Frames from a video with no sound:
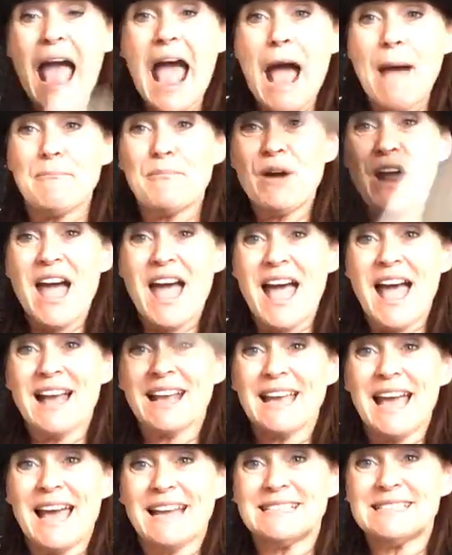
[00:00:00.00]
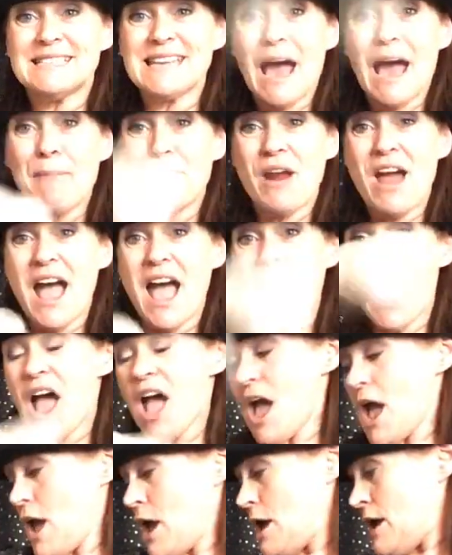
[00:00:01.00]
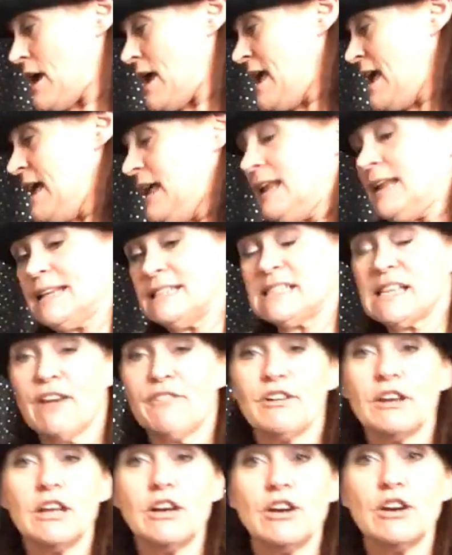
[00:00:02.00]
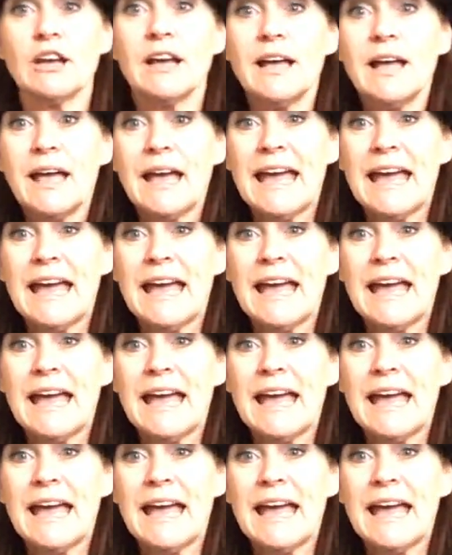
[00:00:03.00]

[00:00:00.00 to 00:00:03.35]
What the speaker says: Abracadabra! Let's have a look.